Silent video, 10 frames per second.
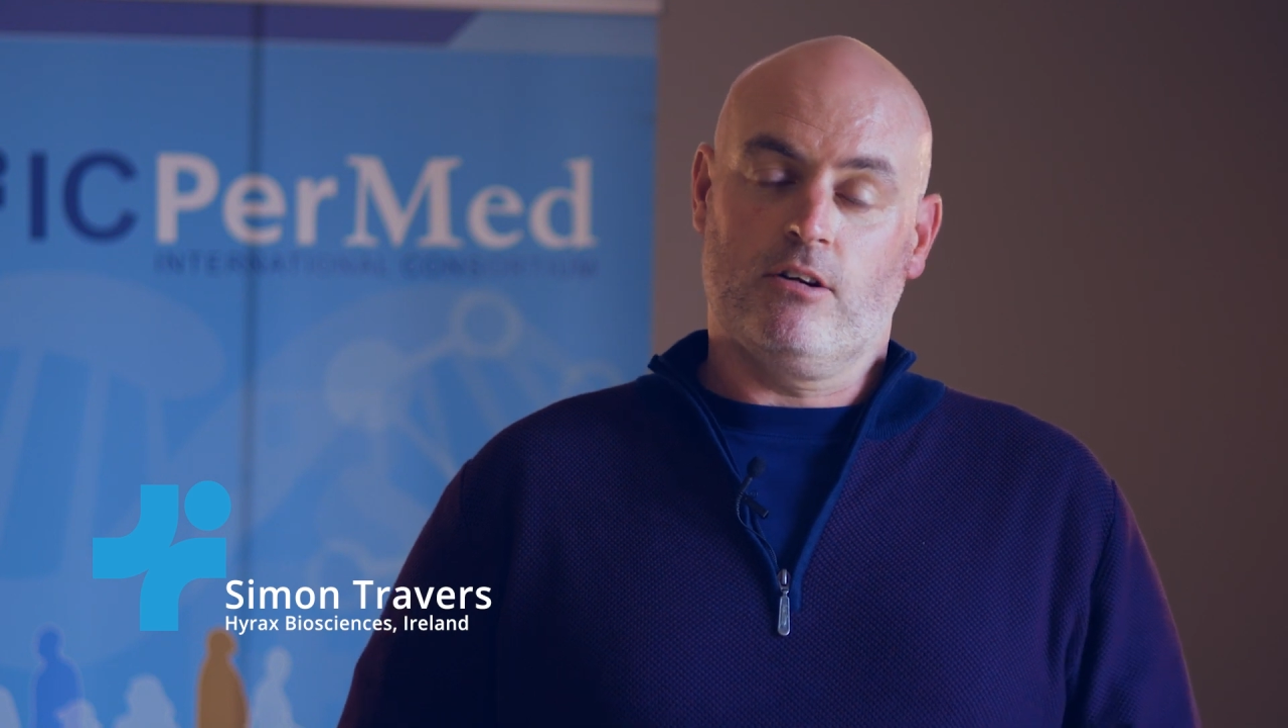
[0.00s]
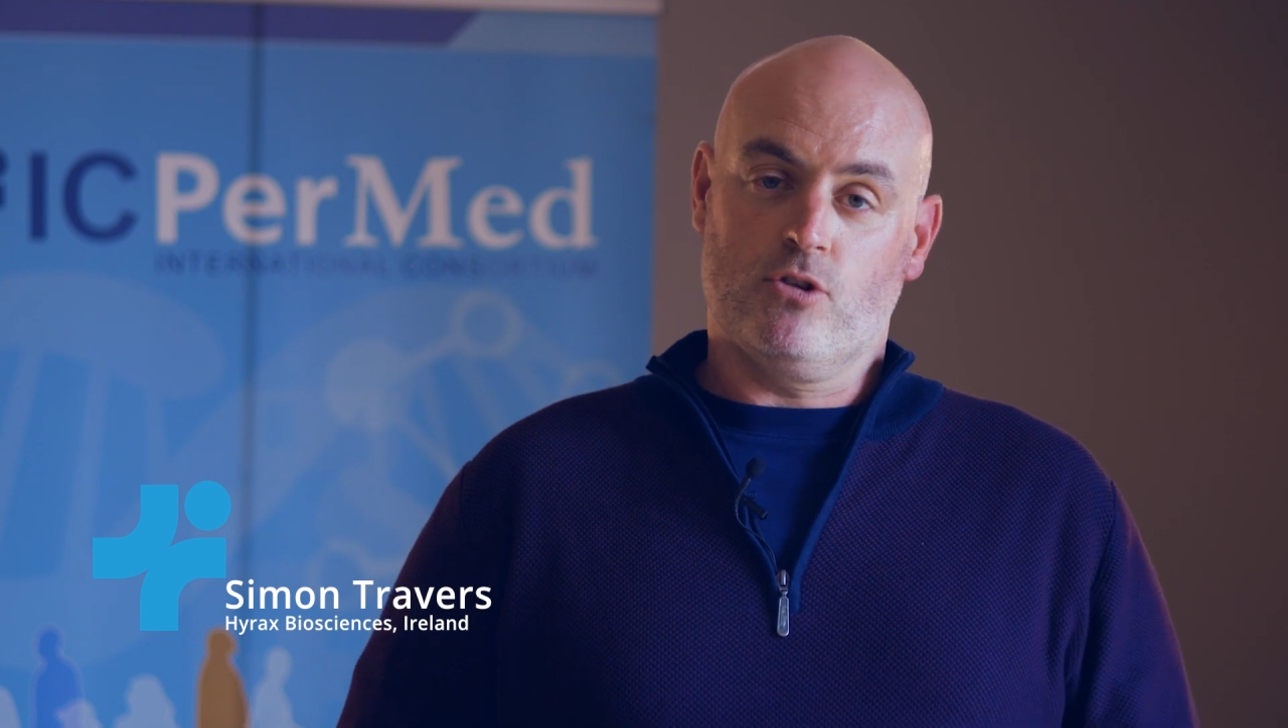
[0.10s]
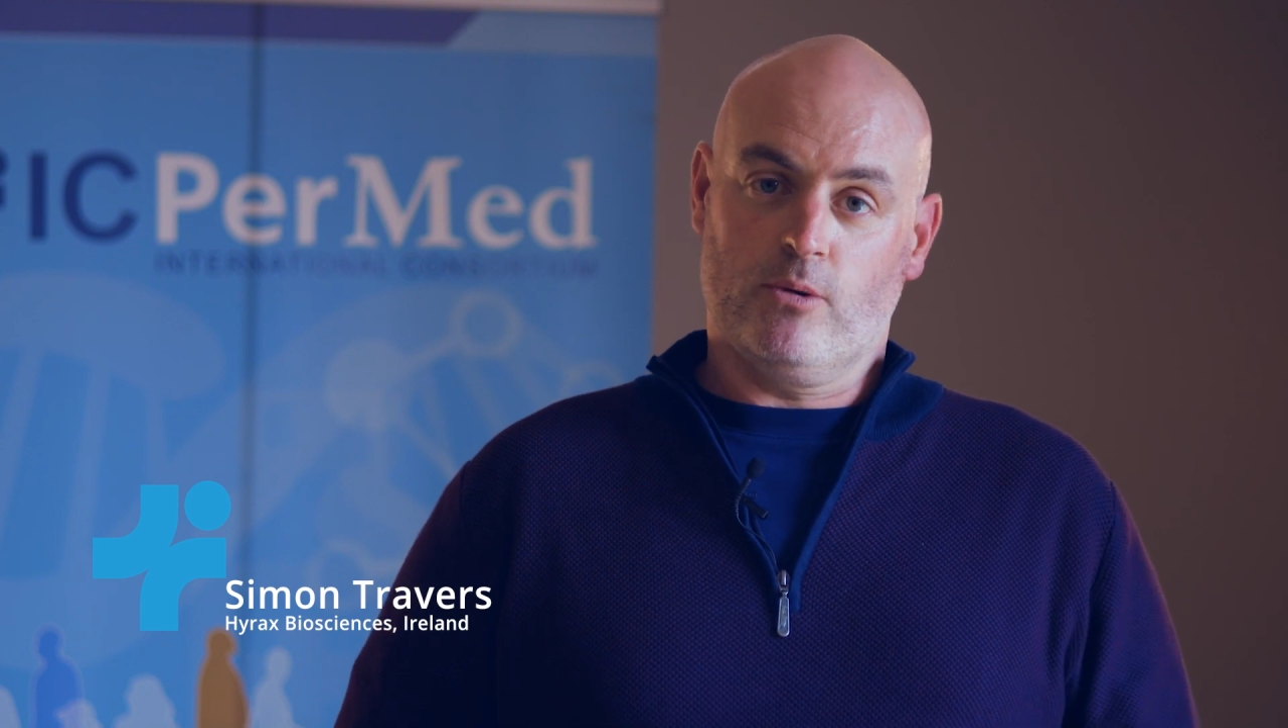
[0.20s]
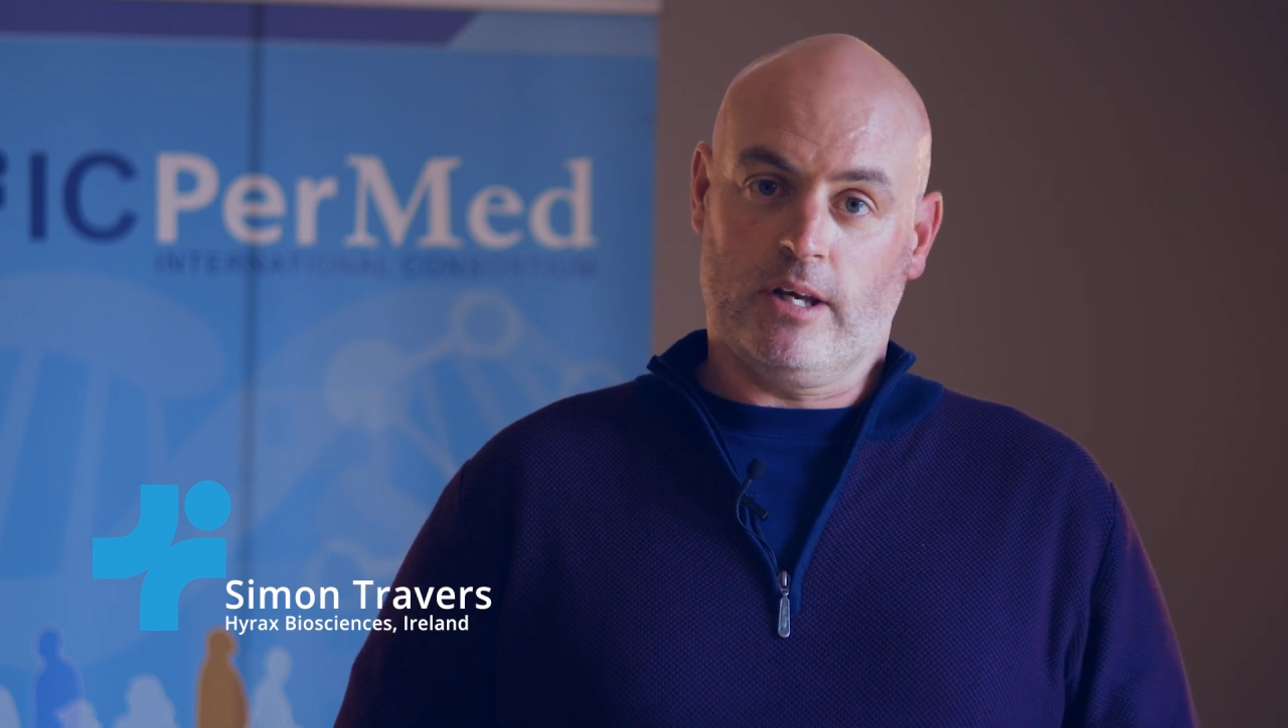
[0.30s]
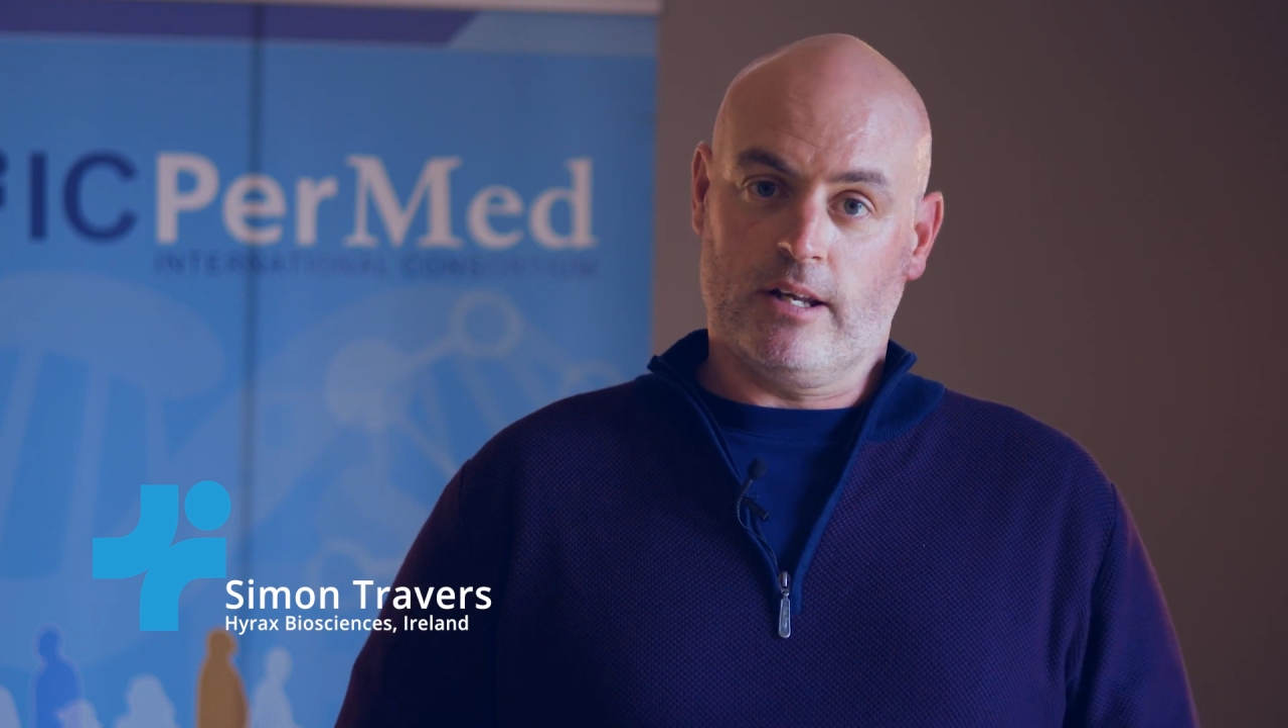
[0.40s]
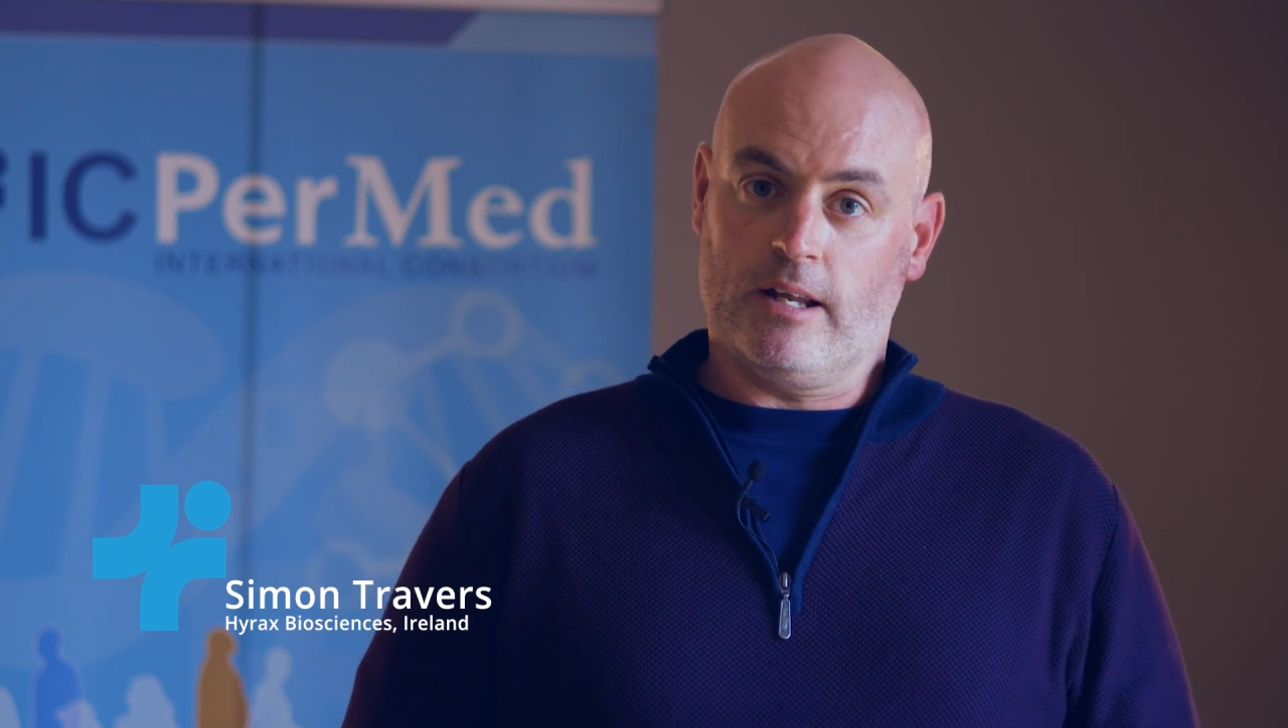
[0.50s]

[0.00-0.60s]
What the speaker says: are doing it.